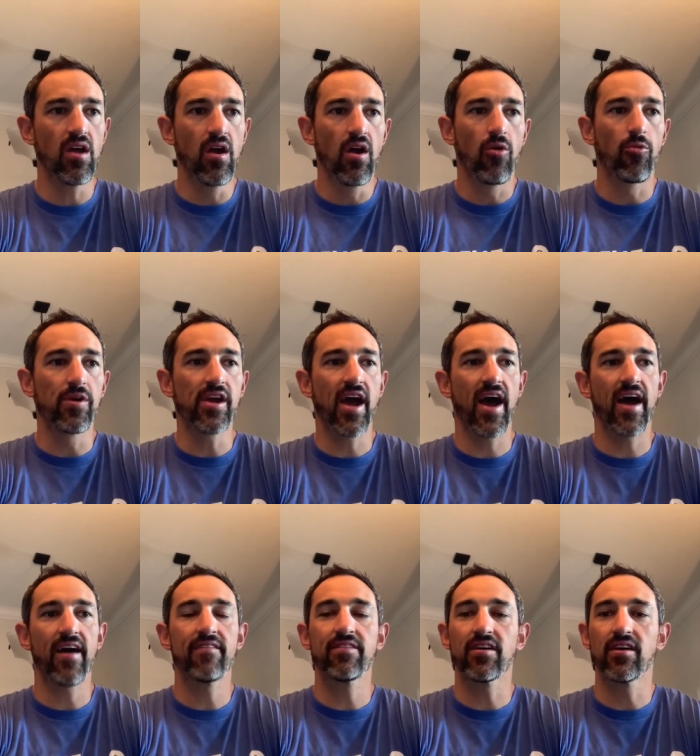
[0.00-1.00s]
We
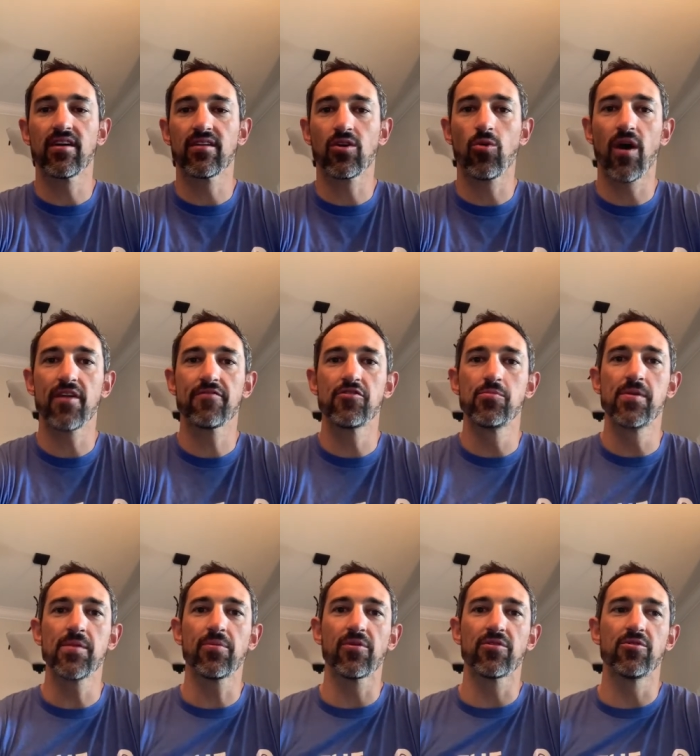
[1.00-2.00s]
have quite a few
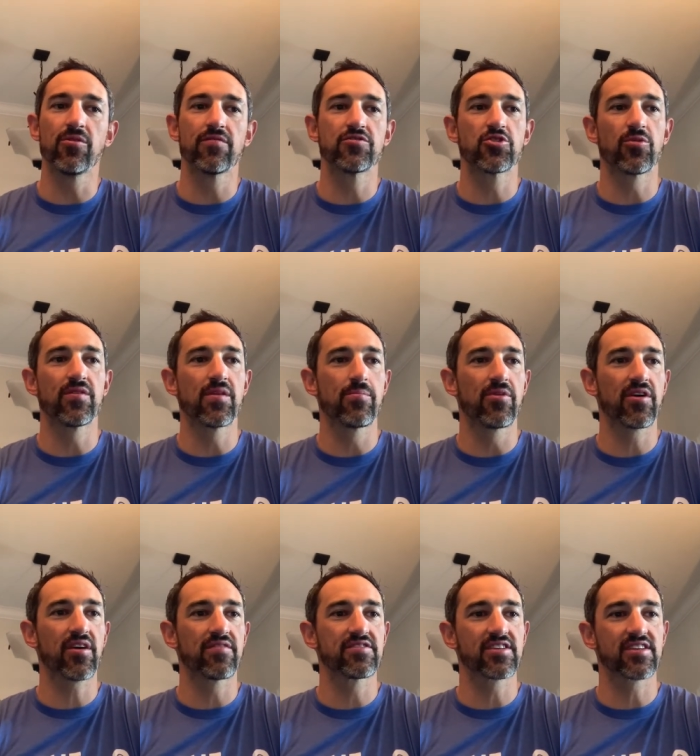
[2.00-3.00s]
people who have joined the
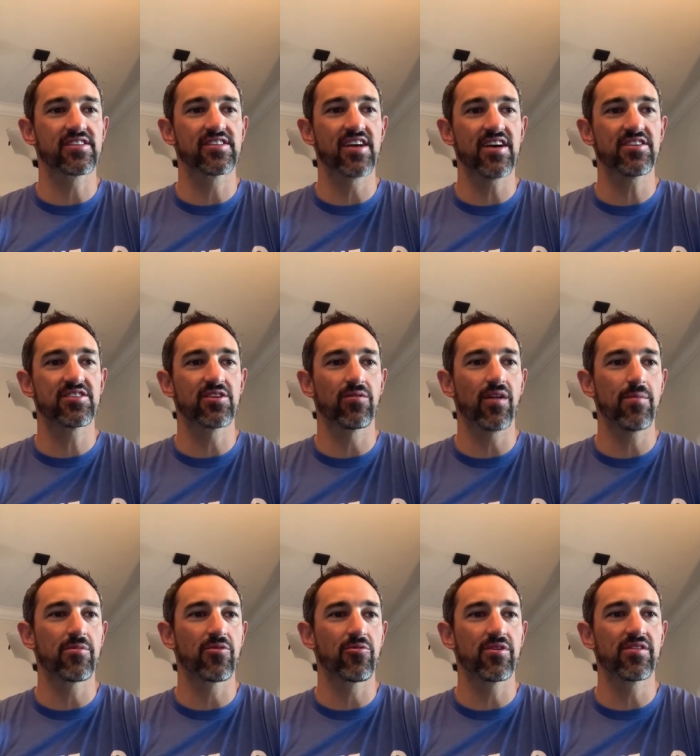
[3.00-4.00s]
Book of Success, so let
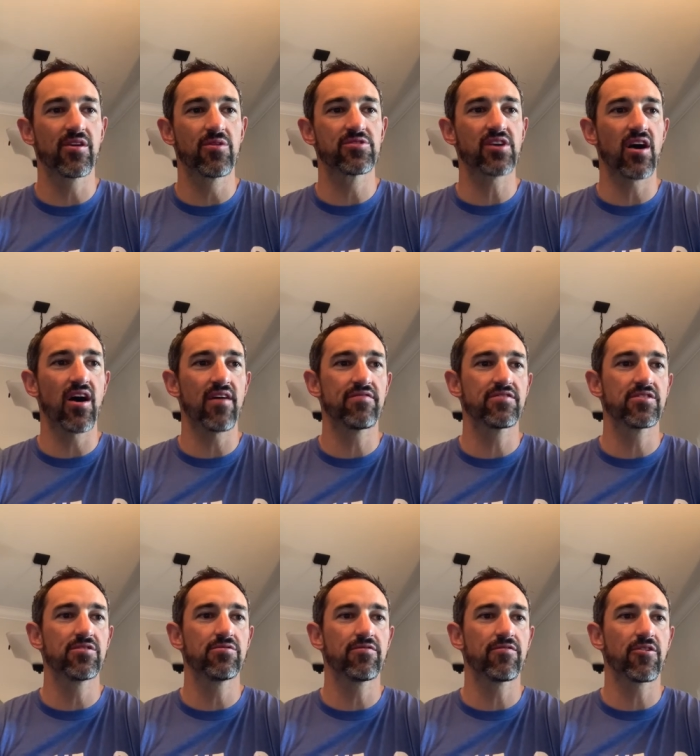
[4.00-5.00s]
me read those off to
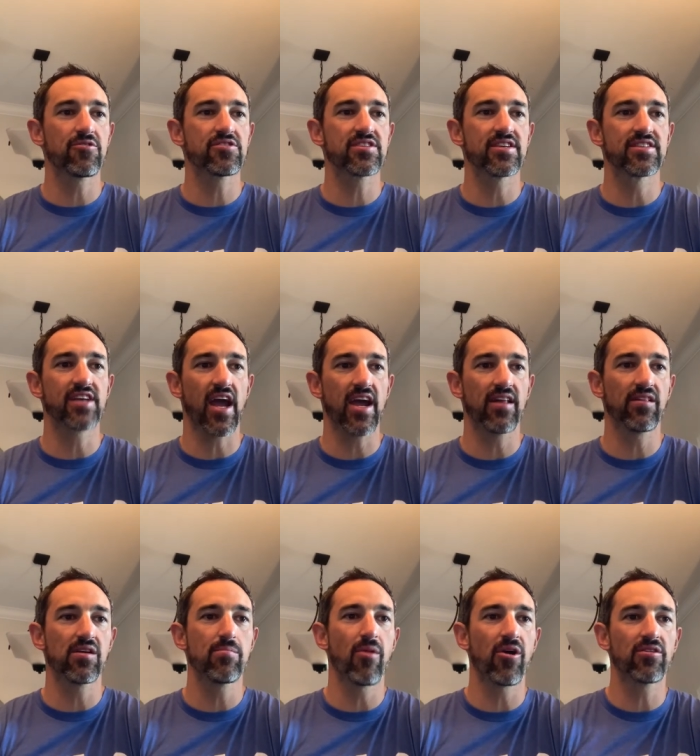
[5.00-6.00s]
you. First is
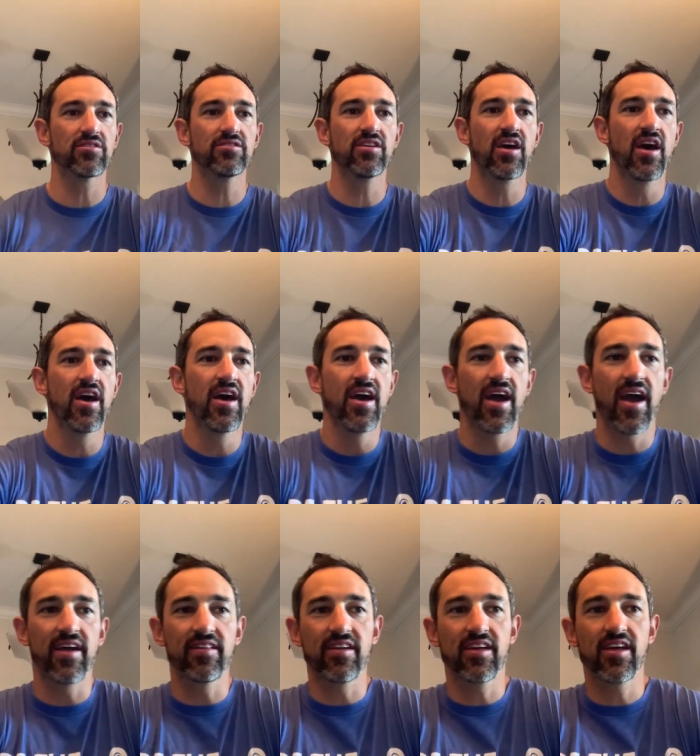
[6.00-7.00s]
Haley Martin.
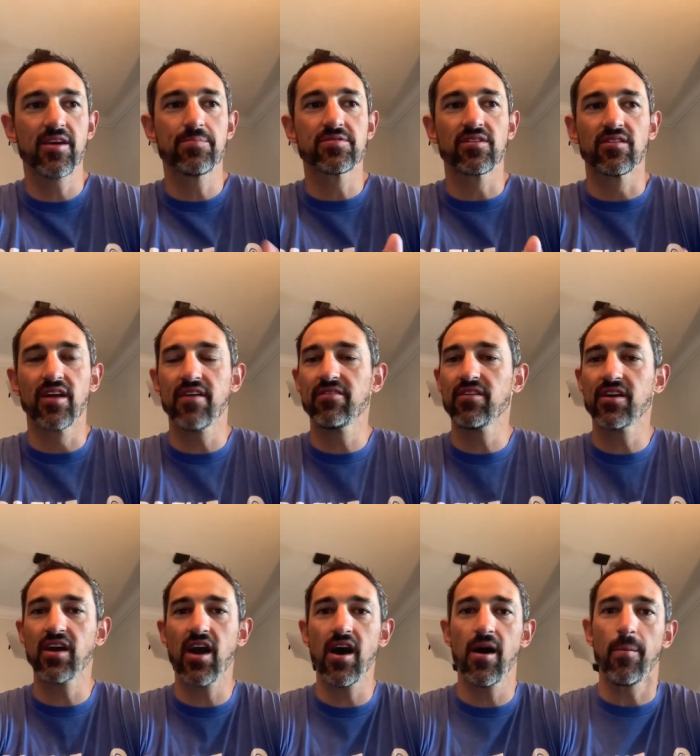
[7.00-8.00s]
Haley keeps
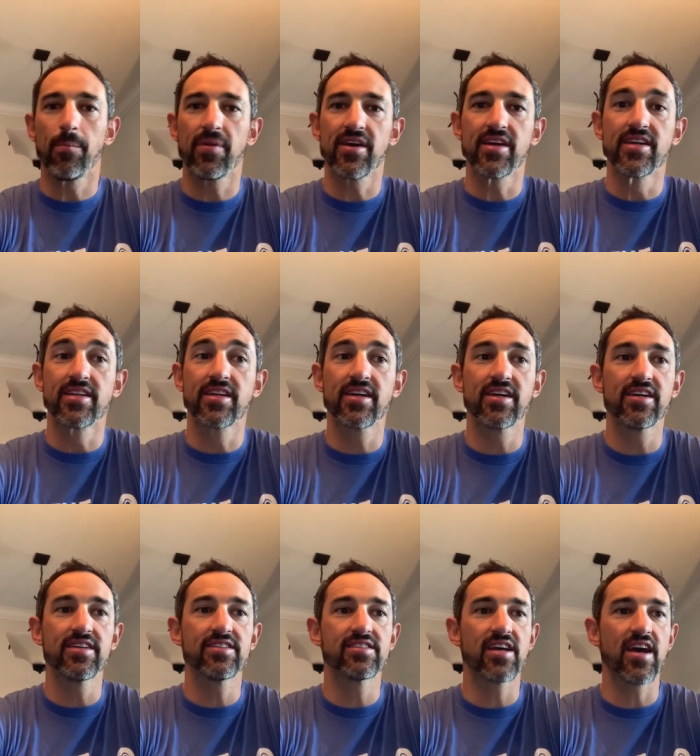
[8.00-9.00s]
leveling up in
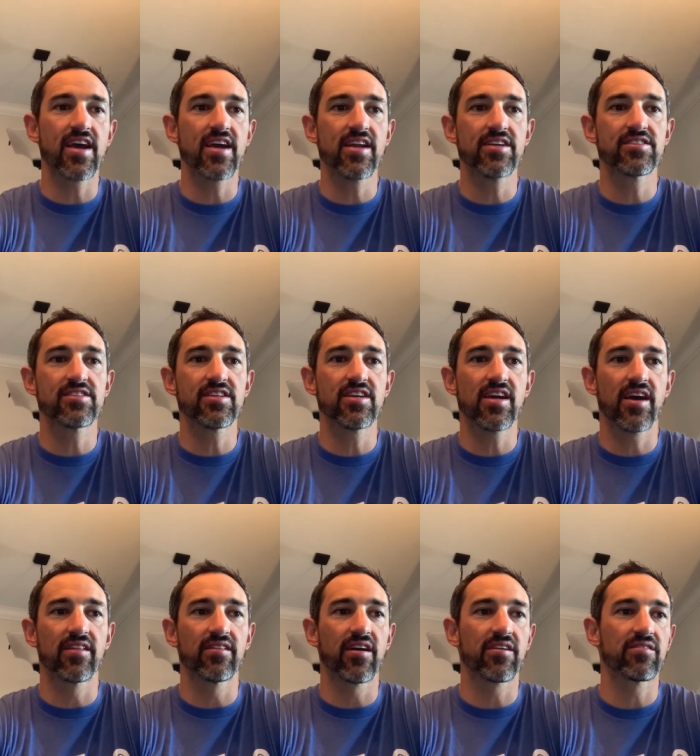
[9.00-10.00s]
Kids A to Z
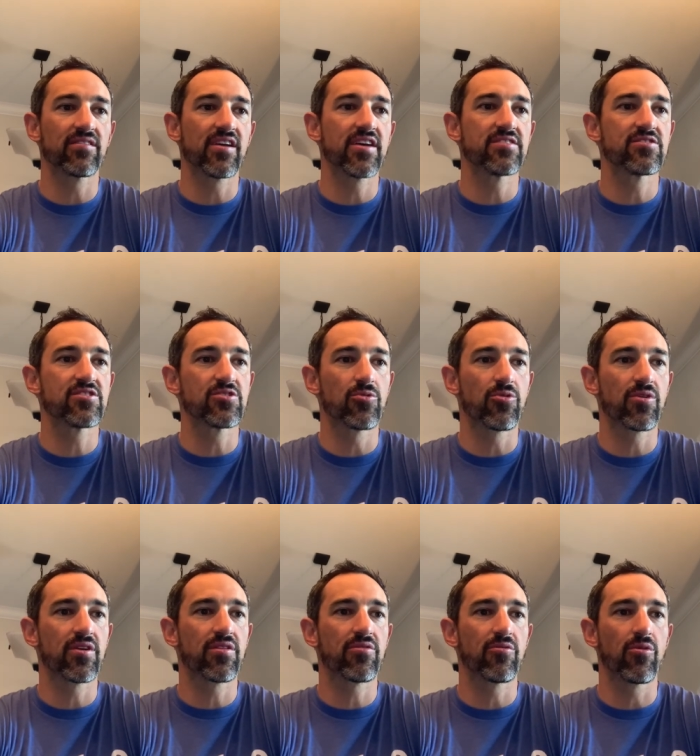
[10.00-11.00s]
and Letterland,
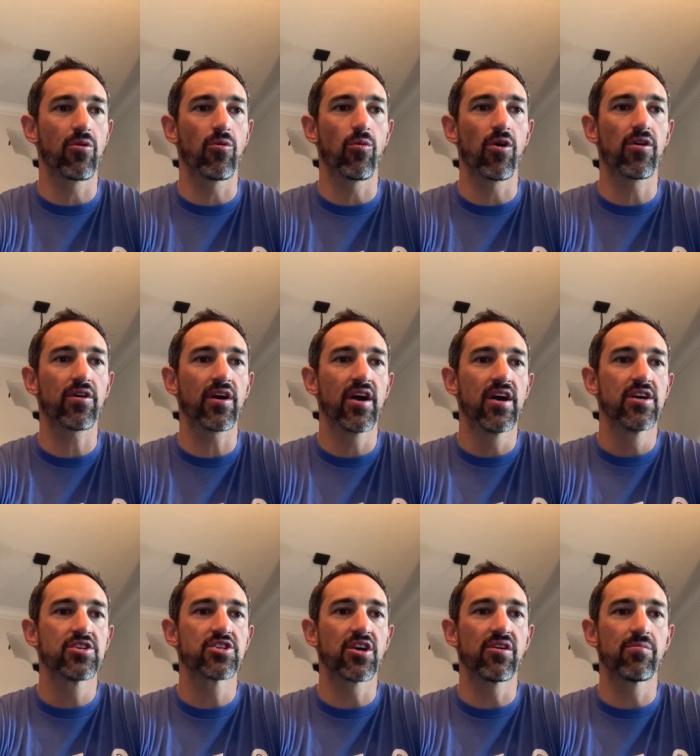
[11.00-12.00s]
soaring through her work,
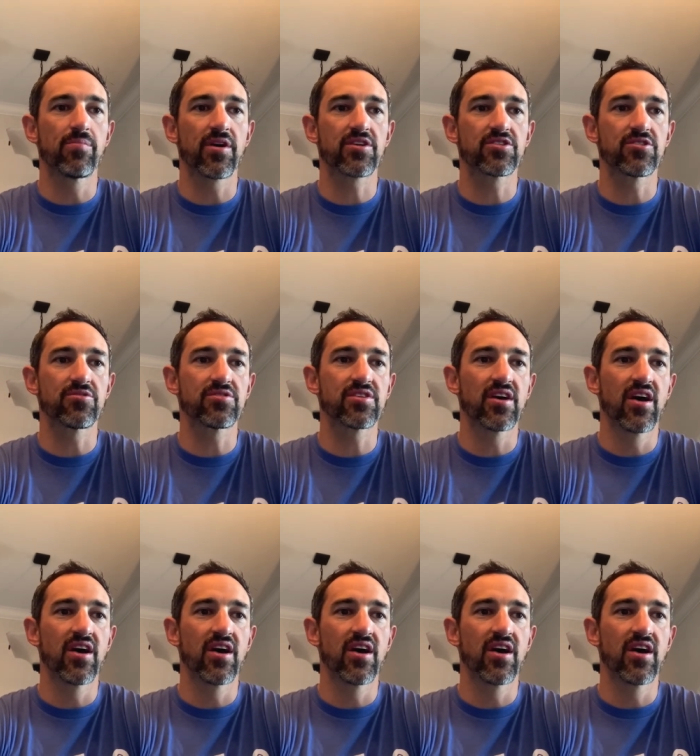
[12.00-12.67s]
sharing pictures